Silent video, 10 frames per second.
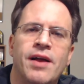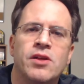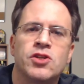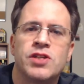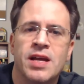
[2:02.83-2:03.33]

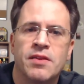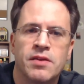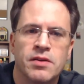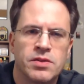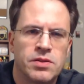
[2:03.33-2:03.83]
challenge to
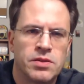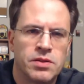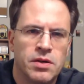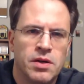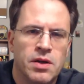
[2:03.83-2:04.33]

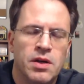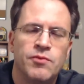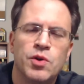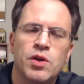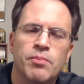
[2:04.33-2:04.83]
atheists.
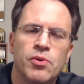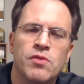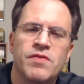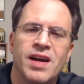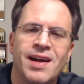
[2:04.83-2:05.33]
If you can
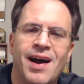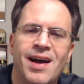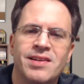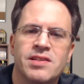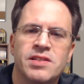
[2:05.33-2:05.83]
prove that
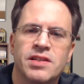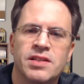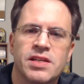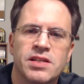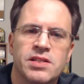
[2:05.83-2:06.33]
God doesn't
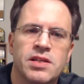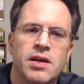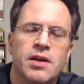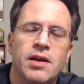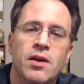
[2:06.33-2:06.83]
exist,
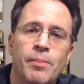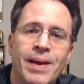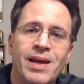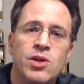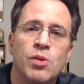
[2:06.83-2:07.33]
he'll
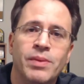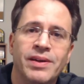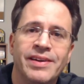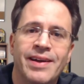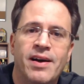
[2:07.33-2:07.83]
pay you $1
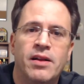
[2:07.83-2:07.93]
million.